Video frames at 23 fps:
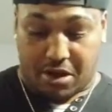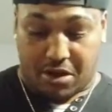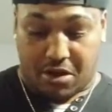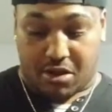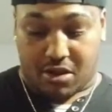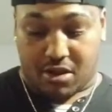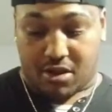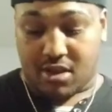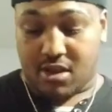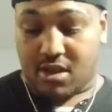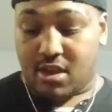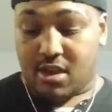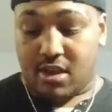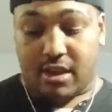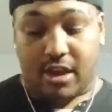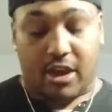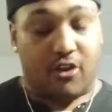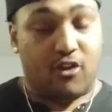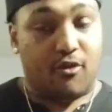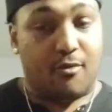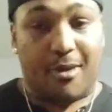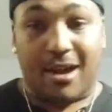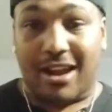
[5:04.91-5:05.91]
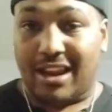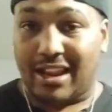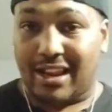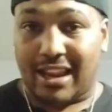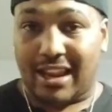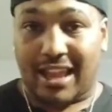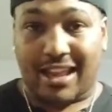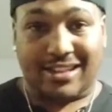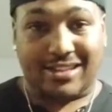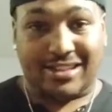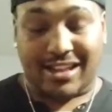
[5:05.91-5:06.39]
Or Everybody
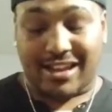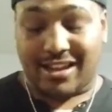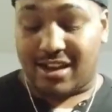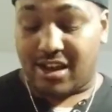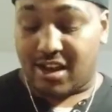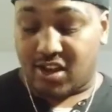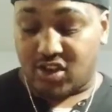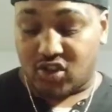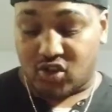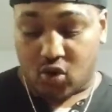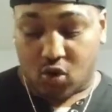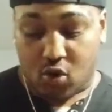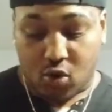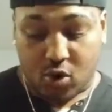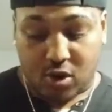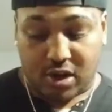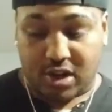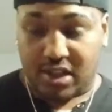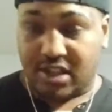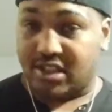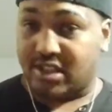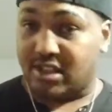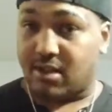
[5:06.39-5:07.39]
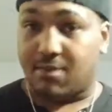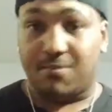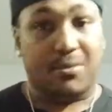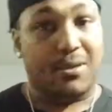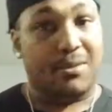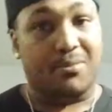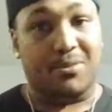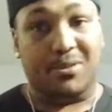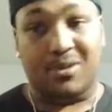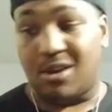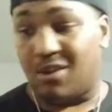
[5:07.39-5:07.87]
likes their guns oily. Some
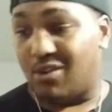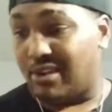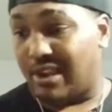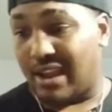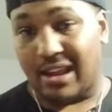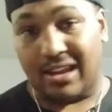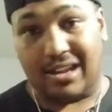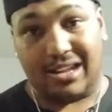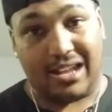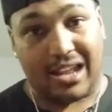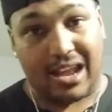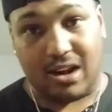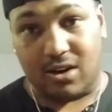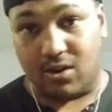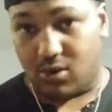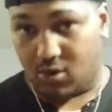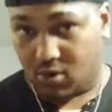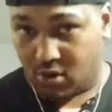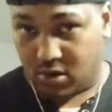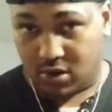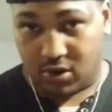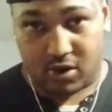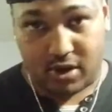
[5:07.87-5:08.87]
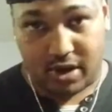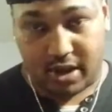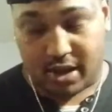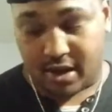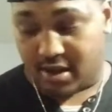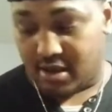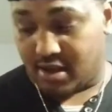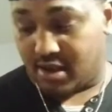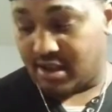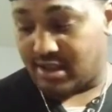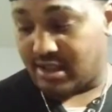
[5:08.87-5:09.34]
people don't like a lot of oil on their
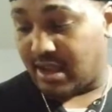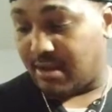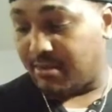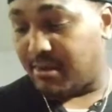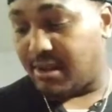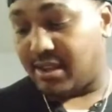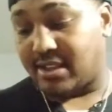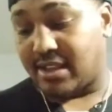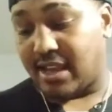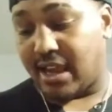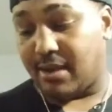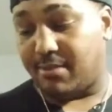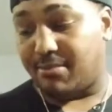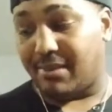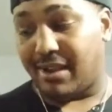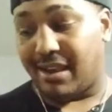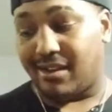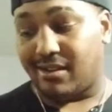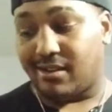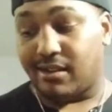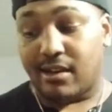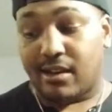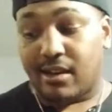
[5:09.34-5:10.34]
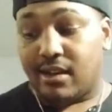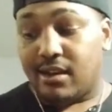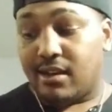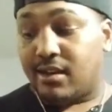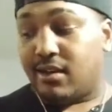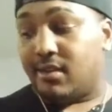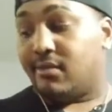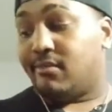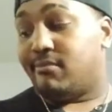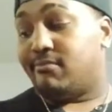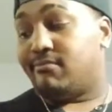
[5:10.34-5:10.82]
guns. I'm the type that
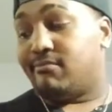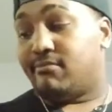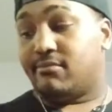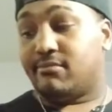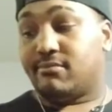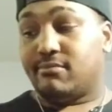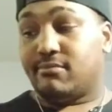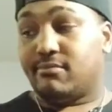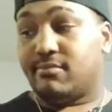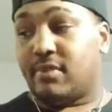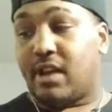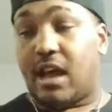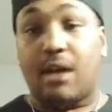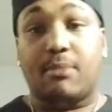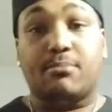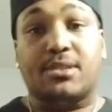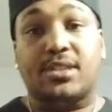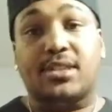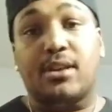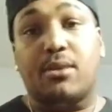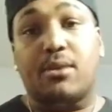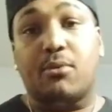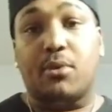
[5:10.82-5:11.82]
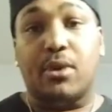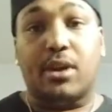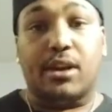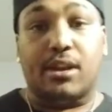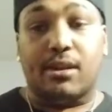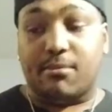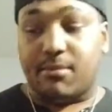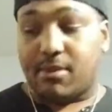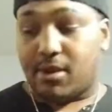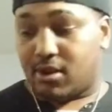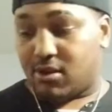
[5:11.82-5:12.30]
I'm somewhat in
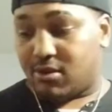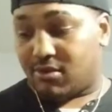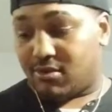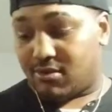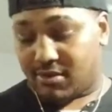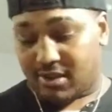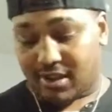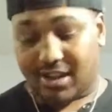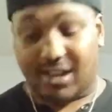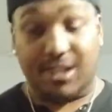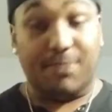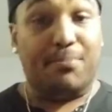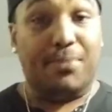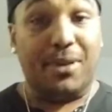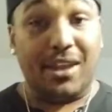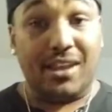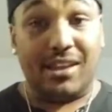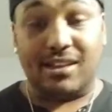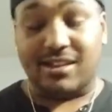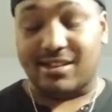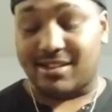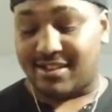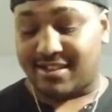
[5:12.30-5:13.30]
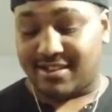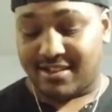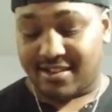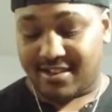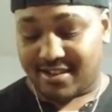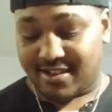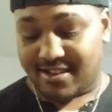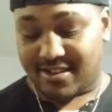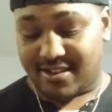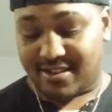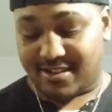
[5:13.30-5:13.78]
the middle. It depends
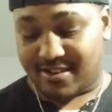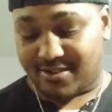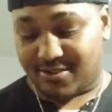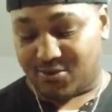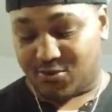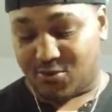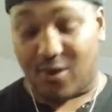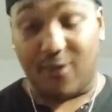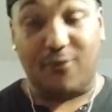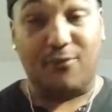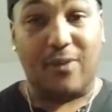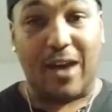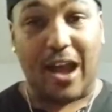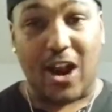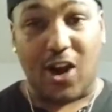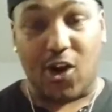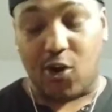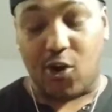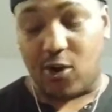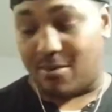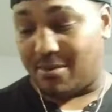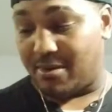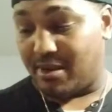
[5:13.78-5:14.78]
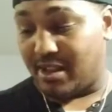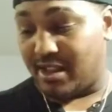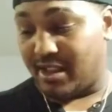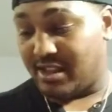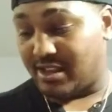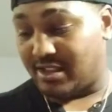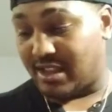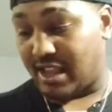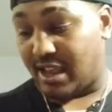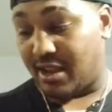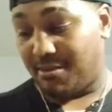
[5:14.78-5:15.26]
what firearm it
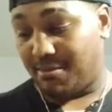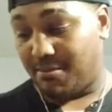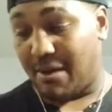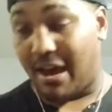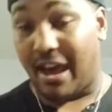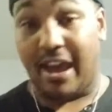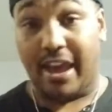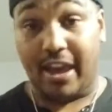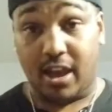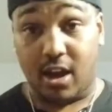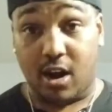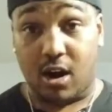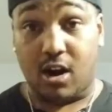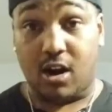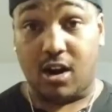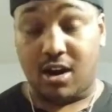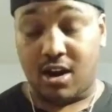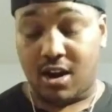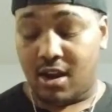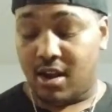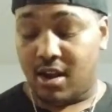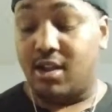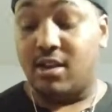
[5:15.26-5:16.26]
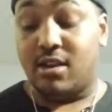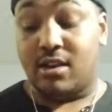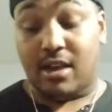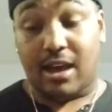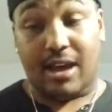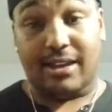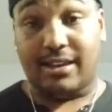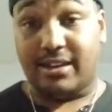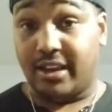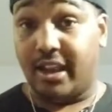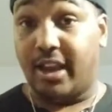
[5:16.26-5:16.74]
is. Like my AR,
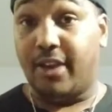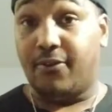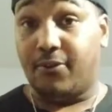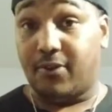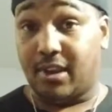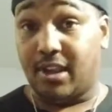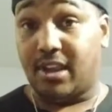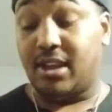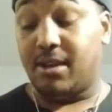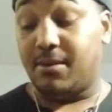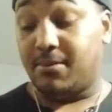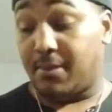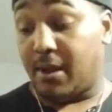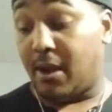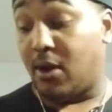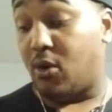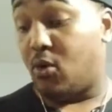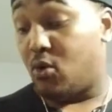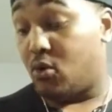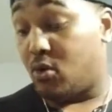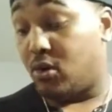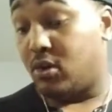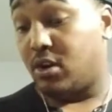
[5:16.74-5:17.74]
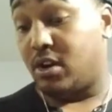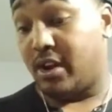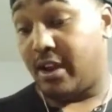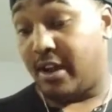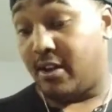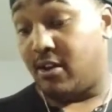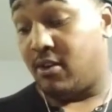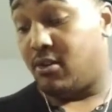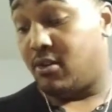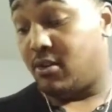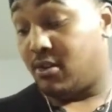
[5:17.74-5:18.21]
I definitely keep that oil
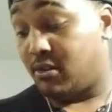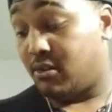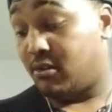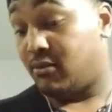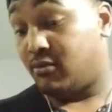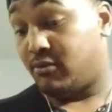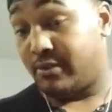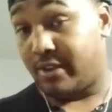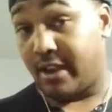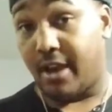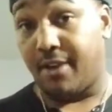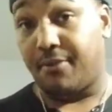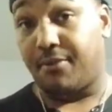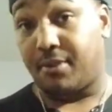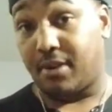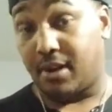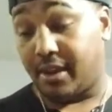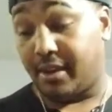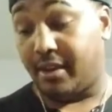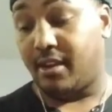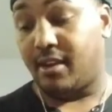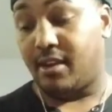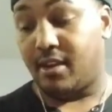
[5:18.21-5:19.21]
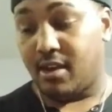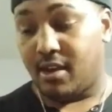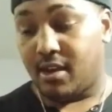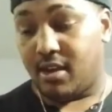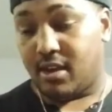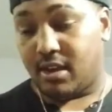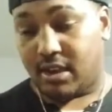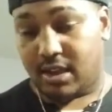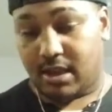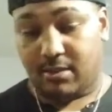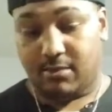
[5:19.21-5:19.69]
down. Definitely
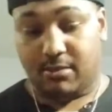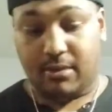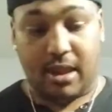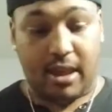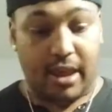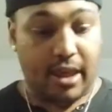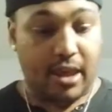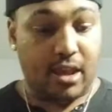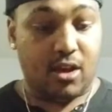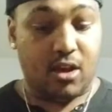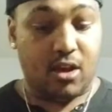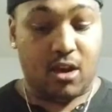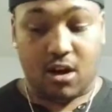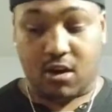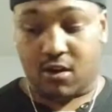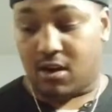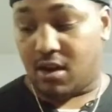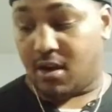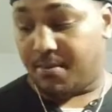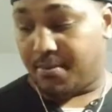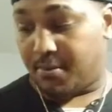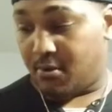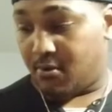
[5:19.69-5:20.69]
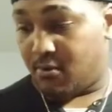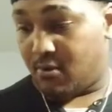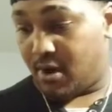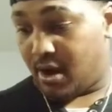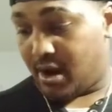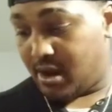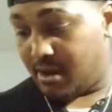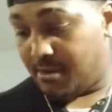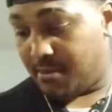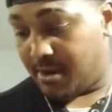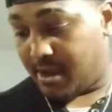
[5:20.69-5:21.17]
keep that AR up and
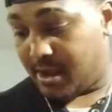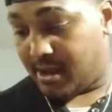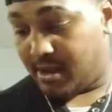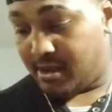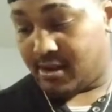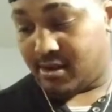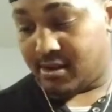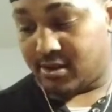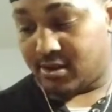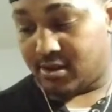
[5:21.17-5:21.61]
ready, man.